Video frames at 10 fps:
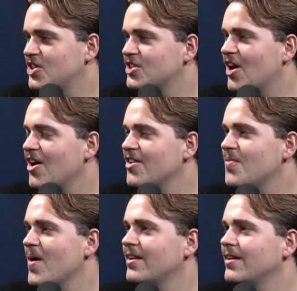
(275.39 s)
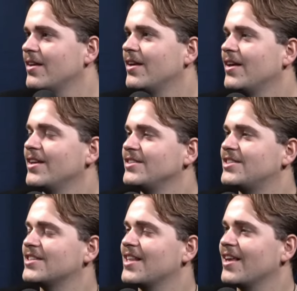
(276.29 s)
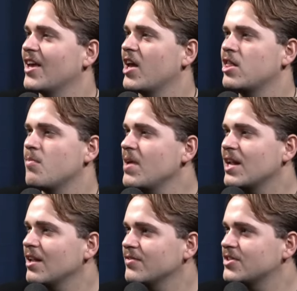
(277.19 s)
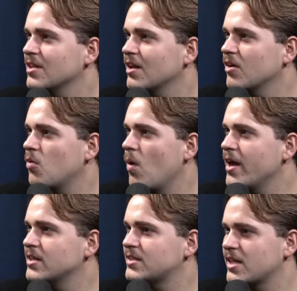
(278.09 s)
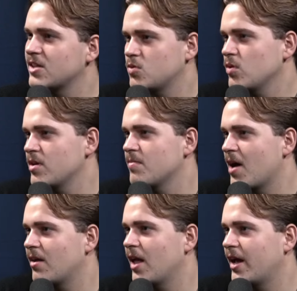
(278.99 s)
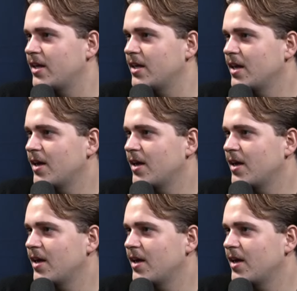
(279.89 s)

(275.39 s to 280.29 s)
Just kind of went just like in the middle of just like quite a sense he was talking about like